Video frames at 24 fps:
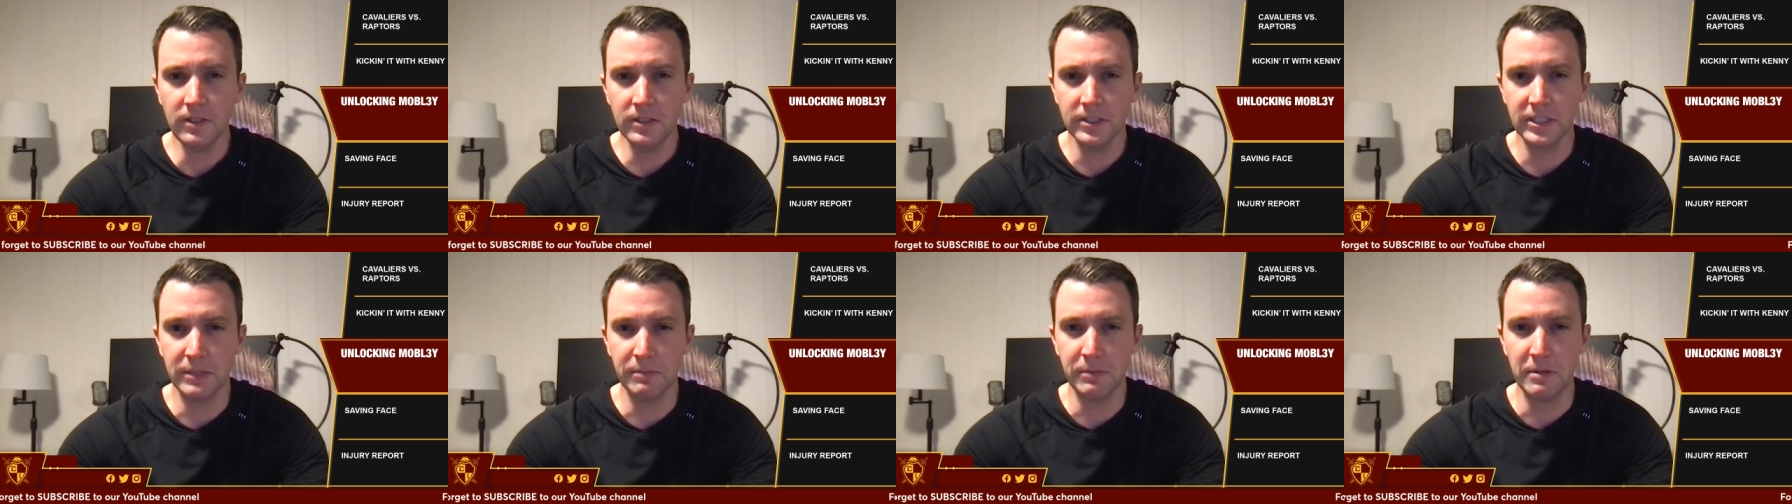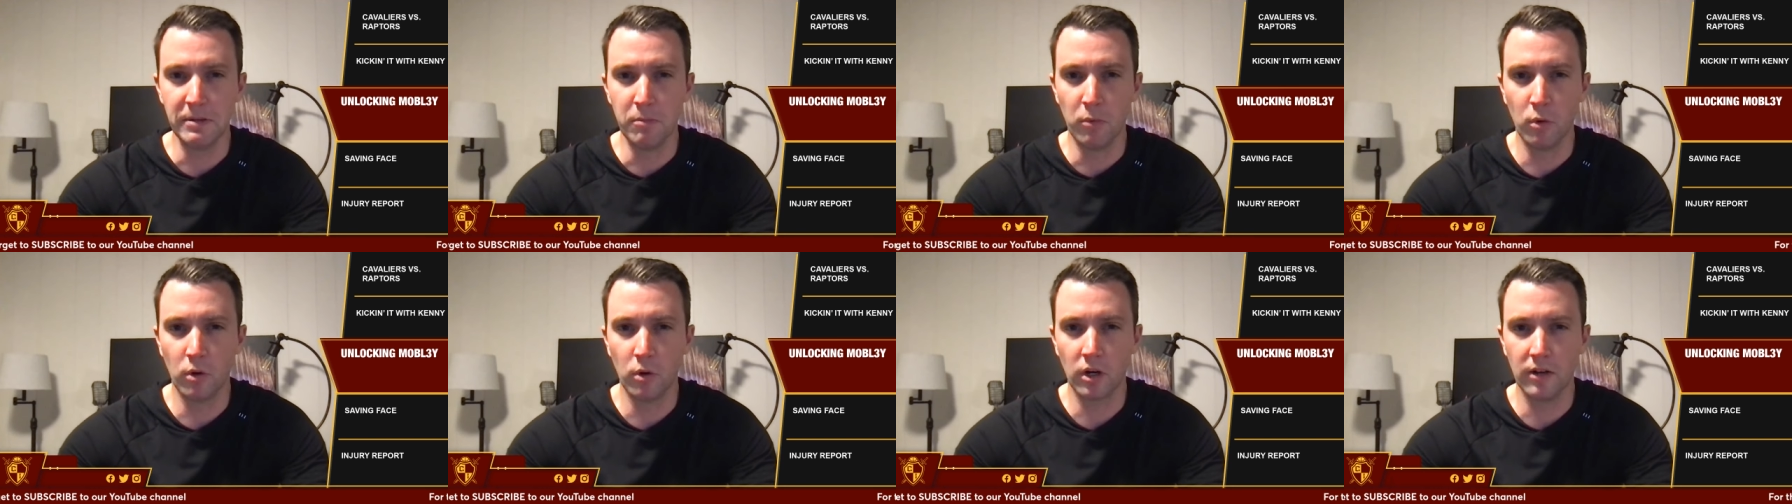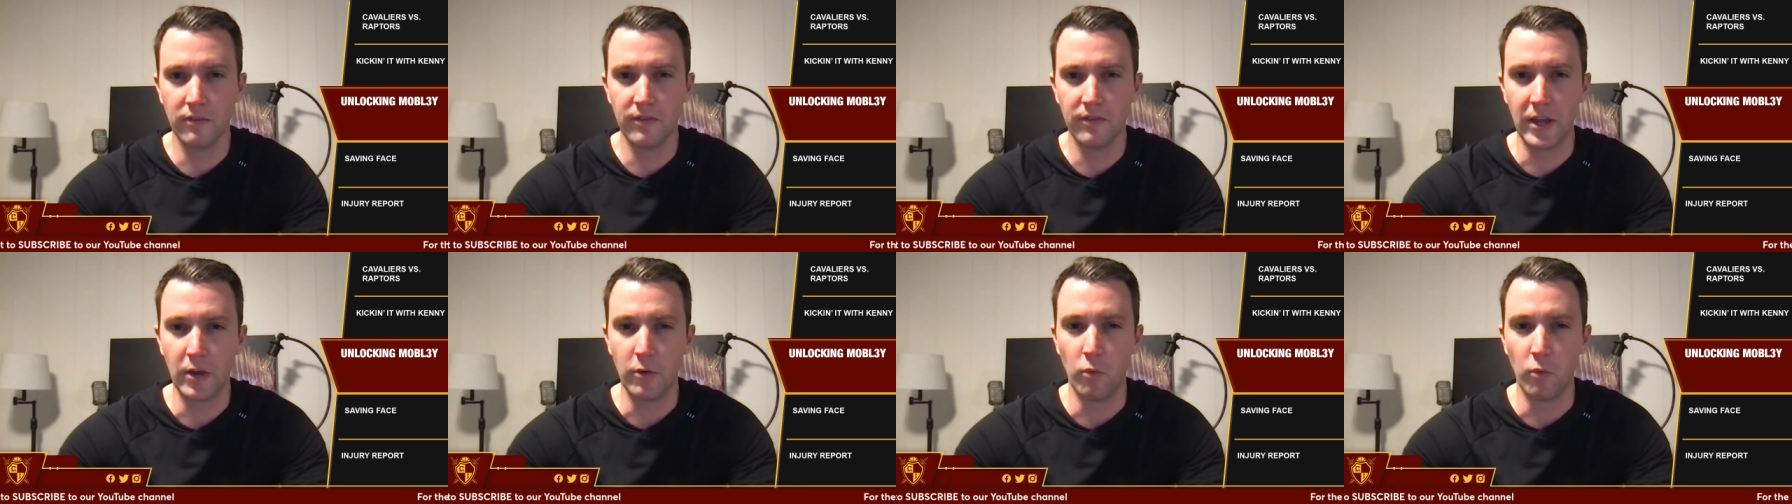to be more
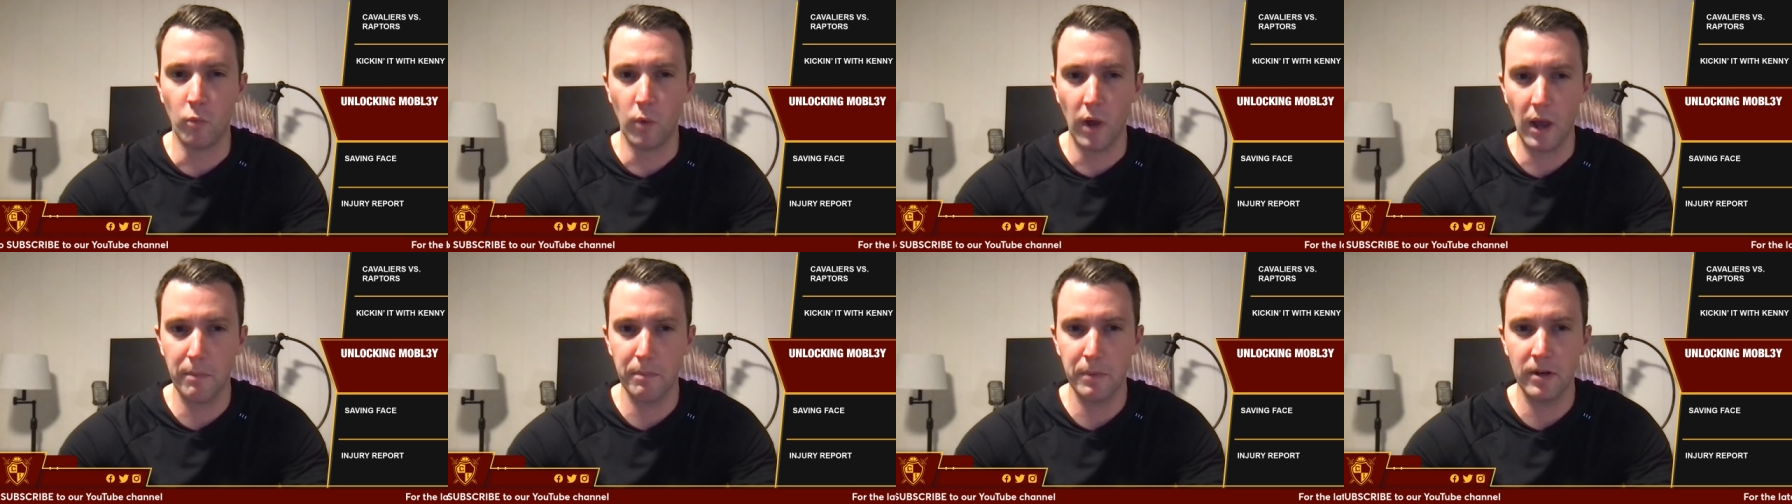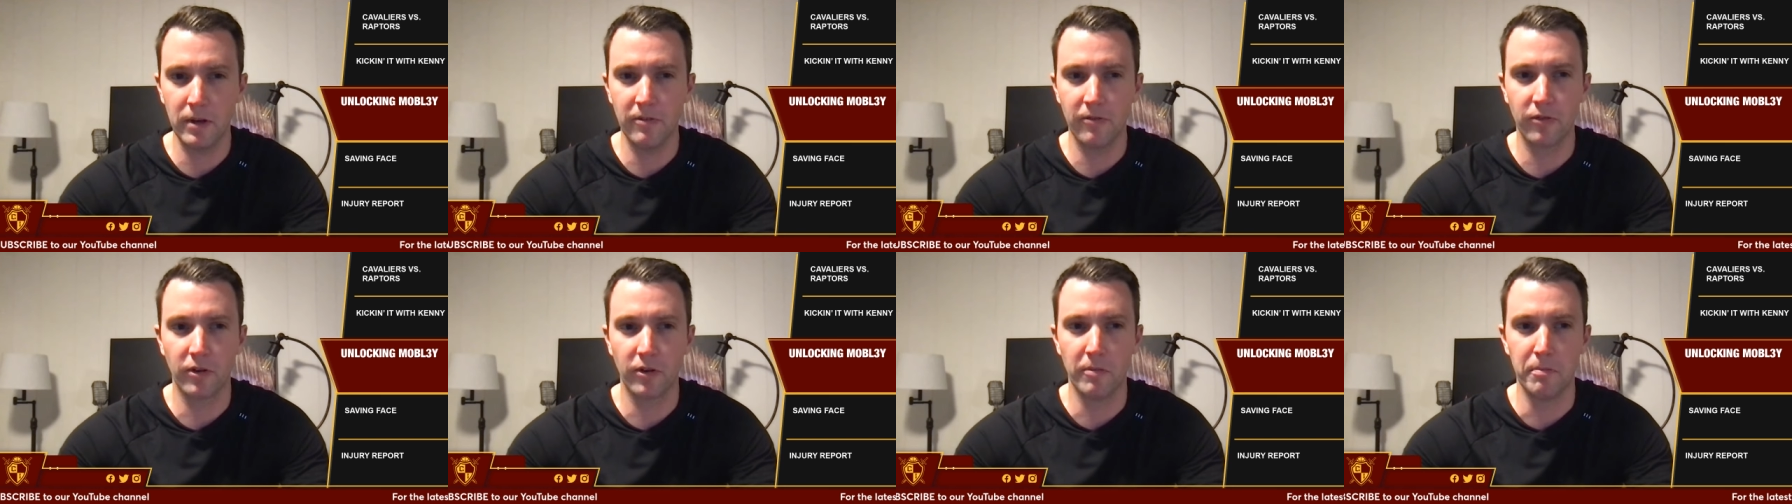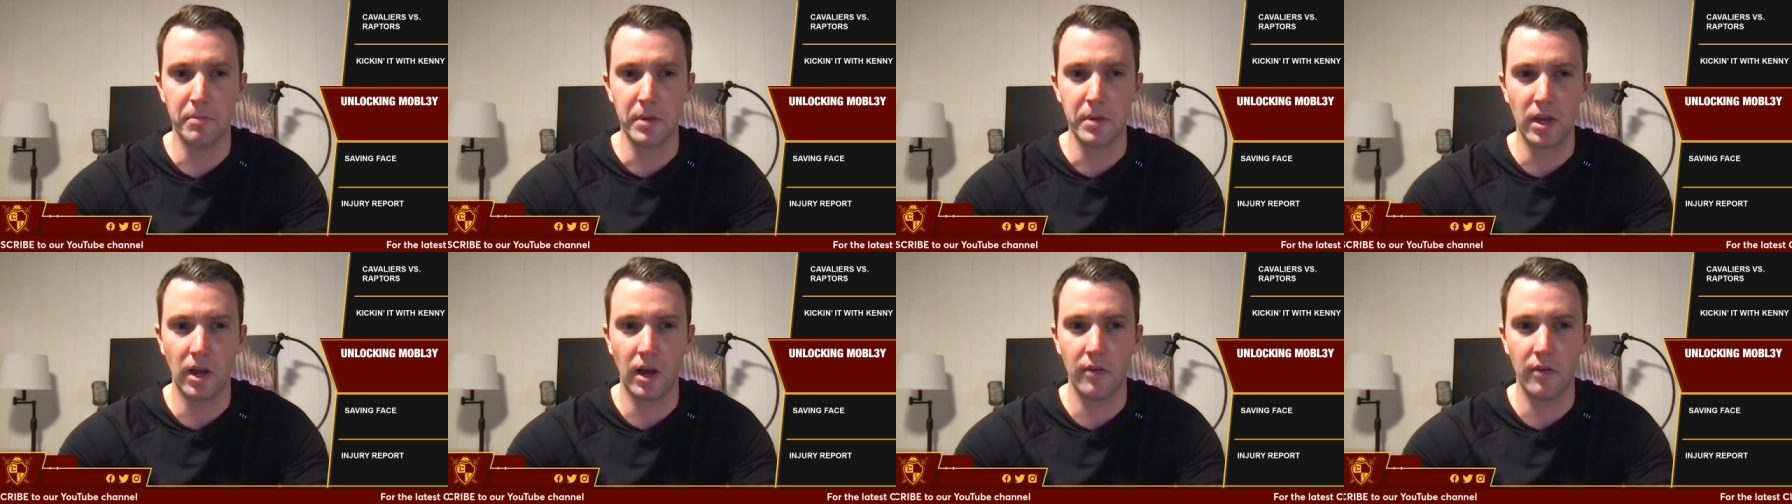of a weapon from
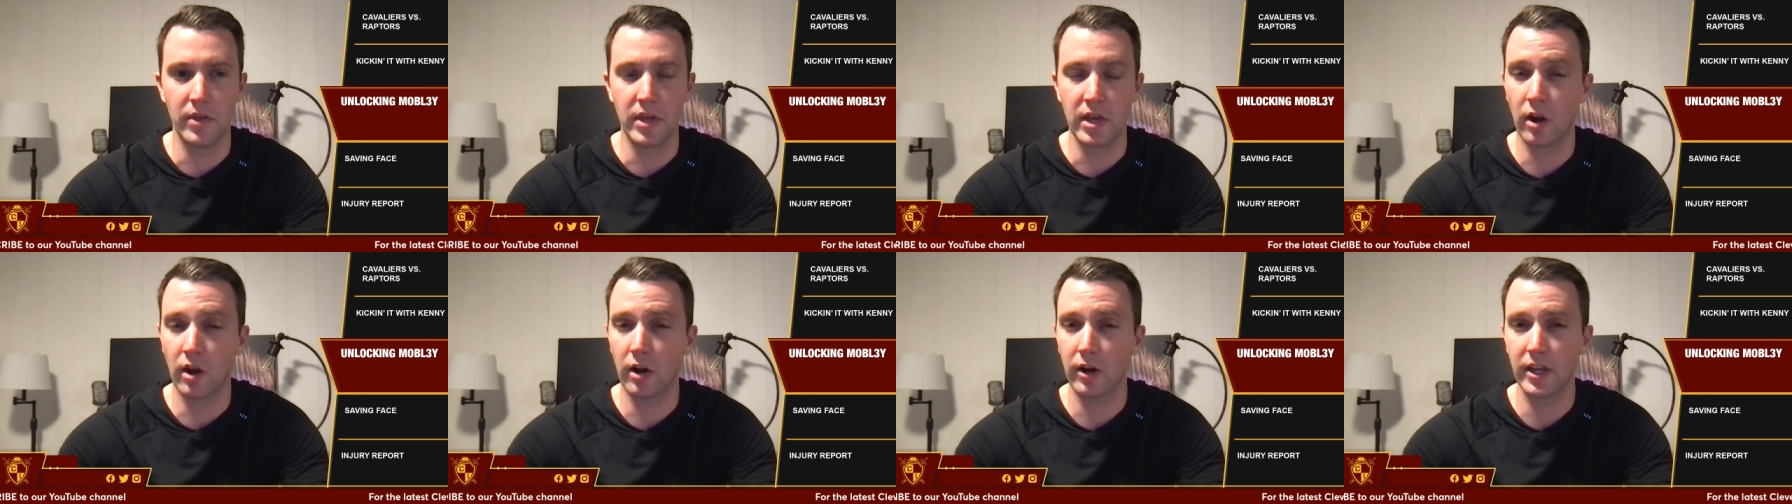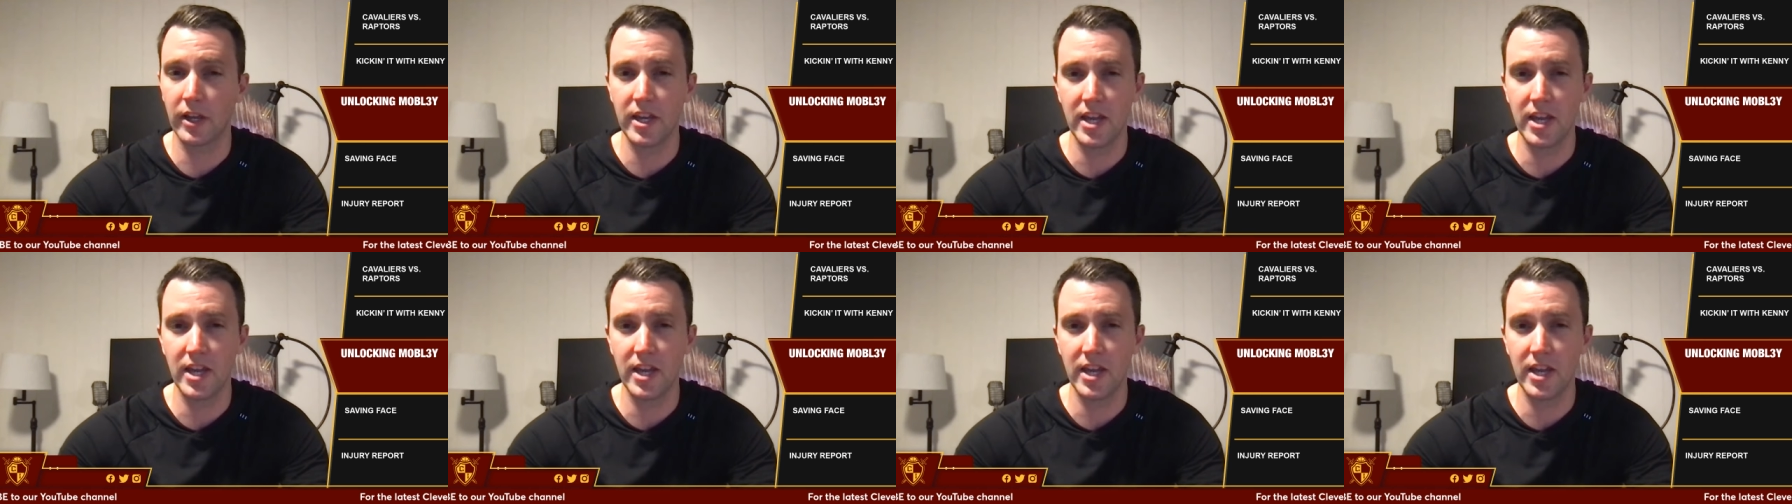beyond the arc.